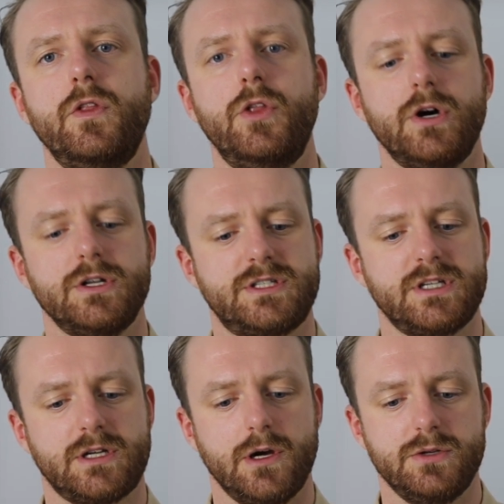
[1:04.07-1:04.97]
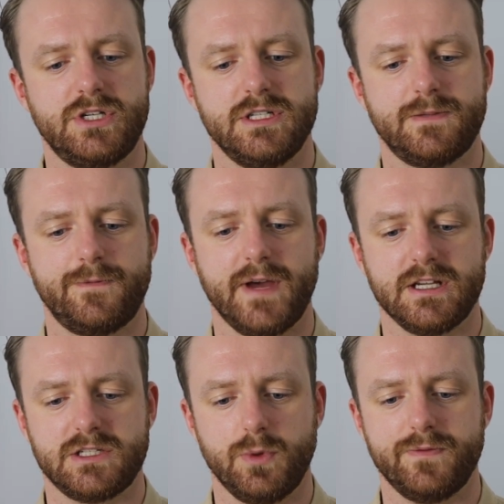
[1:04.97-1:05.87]
that coaches
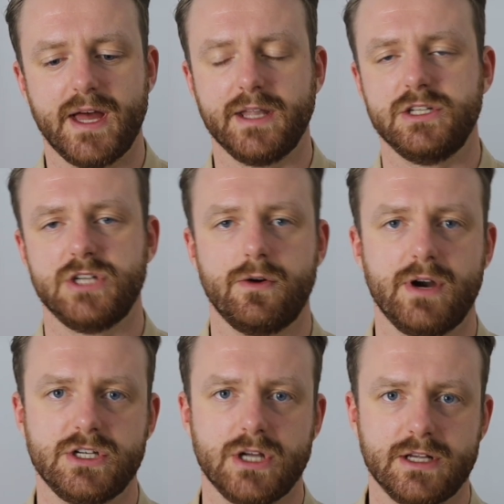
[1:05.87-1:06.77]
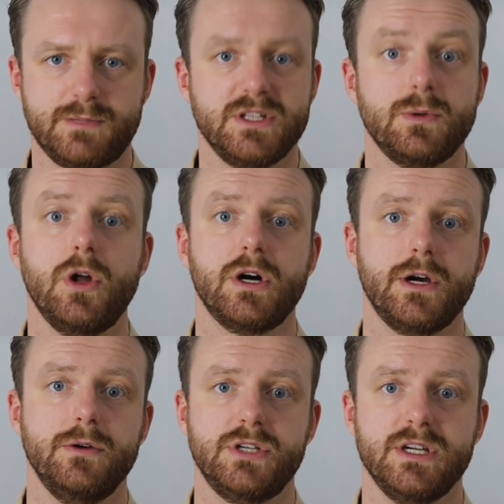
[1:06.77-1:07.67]
face with their lead generation, I speak to a lot of
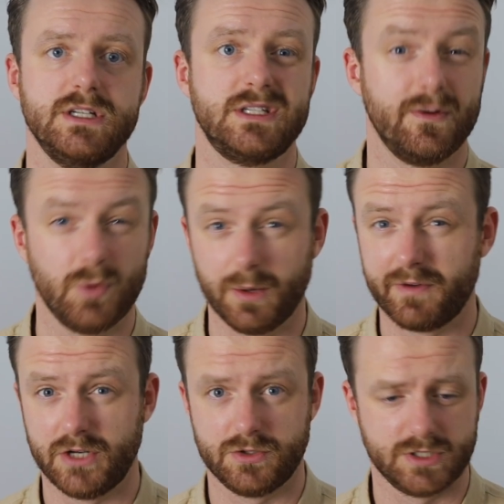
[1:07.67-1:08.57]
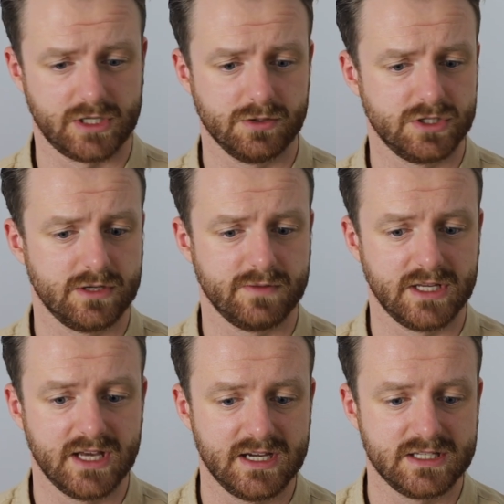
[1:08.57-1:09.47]
coaches, I've worked with hundreds of coaches over the
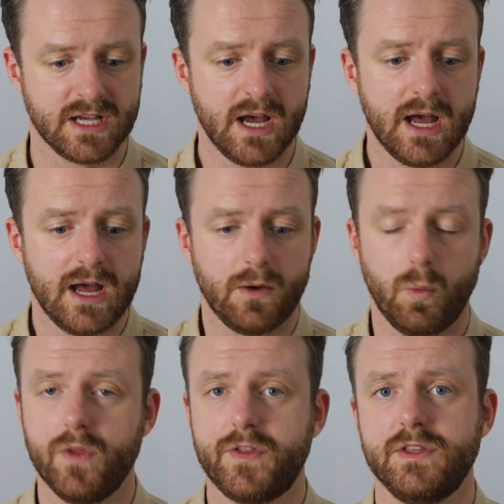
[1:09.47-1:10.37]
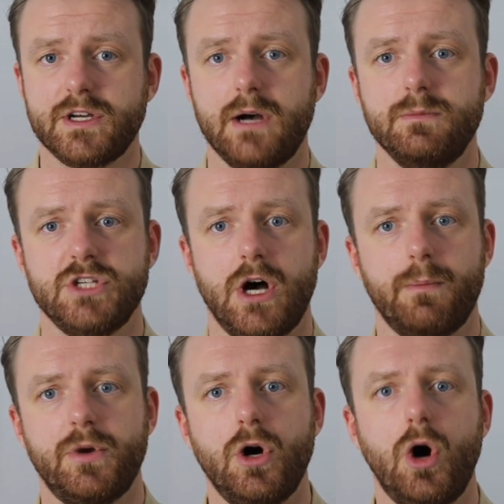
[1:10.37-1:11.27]
years. One thing that comes
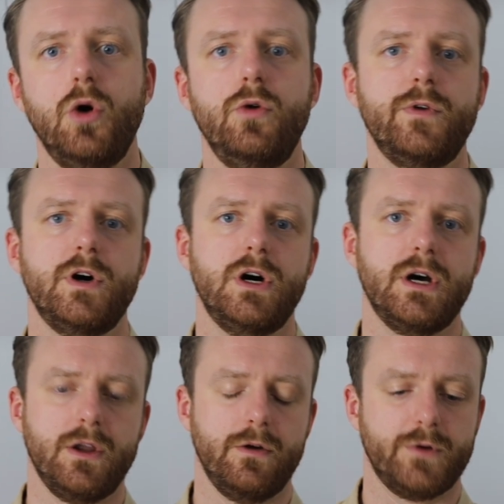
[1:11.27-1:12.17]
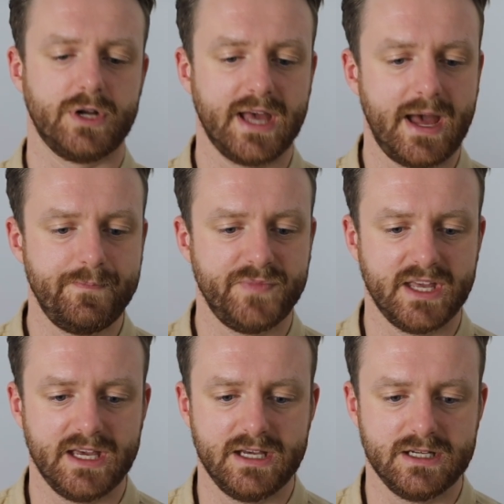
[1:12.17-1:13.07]
up over and over again
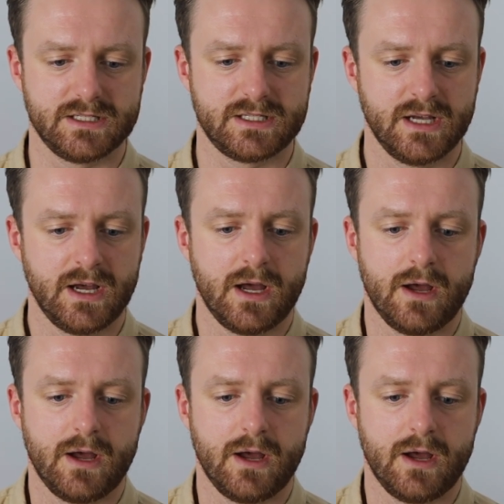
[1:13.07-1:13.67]
is